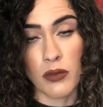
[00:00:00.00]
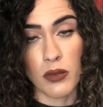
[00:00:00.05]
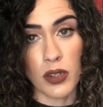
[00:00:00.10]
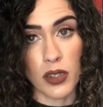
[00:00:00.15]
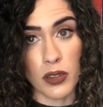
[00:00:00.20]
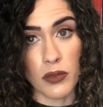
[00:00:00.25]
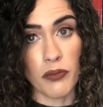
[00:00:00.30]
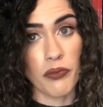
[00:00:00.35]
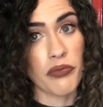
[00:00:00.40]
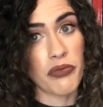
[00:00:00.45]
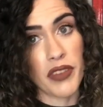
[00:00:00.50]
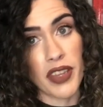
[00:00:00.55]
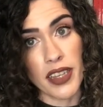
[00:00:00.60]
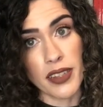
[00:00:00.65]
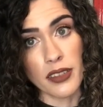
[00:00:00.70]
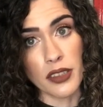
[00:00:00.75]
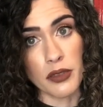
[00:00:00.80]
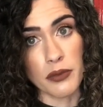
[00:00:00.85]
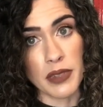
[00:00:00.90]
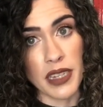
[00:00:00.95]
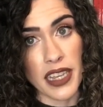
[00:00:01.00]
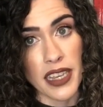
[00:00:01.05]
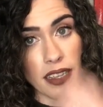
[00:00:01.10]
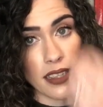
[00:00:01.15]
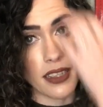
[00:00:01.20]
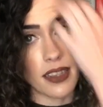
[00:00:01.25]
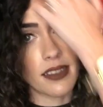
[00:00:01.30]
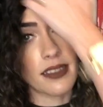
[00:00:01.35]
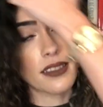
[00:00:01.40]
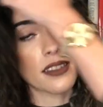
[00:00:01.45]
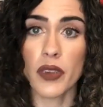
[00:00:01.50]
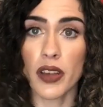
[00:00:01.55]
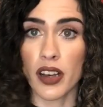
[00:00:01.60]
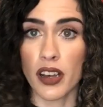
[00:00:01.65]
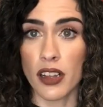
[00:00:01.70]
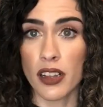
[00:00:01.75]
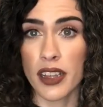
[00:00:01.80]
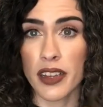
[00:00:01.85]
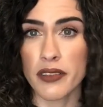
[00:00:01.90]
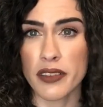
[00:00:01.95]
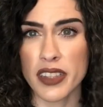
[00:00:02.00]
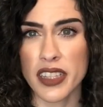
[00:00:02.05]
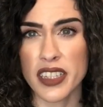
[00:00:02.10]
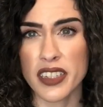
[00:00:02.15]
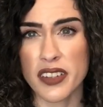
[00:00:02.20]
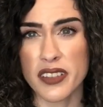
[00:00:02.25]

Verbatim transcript: Well, Illuminae is. All I really